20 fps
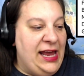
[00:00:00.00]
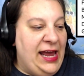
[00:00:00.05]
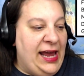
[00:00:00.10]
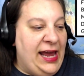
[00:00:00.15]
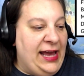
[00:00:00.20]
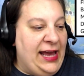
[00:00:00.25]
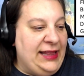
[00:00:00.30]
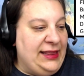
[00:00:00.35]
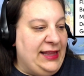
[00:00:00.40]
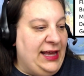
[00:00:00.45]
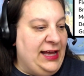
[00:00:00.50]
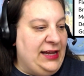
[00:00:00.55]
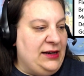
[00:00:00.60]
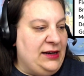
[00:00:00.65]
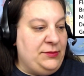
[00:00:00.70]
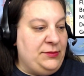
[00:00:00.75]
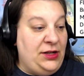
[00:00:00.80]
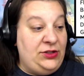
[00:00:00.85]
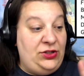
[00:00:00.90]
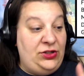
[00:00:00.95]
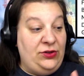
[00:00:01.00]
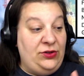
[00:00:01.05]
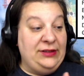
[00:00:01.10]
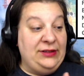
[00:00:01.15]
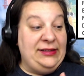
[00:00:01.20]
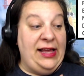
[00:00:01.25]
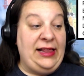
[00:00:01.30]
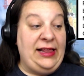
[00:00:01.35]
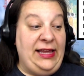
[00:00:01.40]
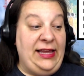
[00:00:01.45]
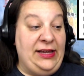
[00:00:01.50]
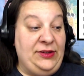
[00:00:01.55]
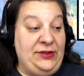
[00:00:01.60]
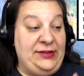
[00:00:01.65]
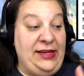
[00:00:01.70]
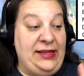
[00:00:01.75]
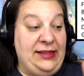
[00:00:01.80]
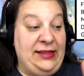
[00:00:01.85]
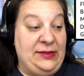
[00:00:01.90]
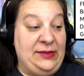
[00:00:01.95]
And then I'm not sure exactly how you
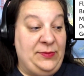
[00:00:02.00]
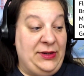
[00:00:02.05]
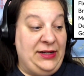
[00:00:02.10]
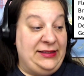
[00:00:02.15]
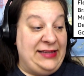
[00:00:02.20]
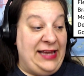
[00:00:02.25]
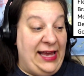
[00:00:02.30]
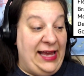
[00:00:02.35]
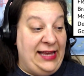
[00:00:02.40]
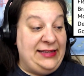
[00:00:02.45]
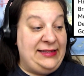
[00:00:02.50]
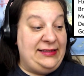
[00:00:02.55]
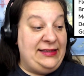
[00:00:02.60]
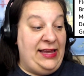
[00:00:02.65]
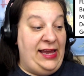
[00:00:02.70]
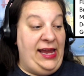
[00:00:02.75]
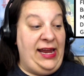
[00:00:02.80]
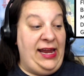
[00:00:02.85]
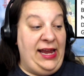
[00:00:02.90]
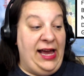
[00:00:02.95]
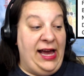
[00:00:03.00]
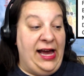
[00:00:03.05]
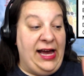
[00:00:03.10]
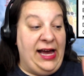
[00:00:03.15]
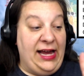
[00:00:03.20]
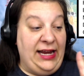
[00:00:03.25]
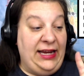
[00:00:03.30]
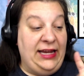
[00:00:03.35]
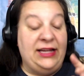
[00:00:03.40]
say this, but it's SAIJI,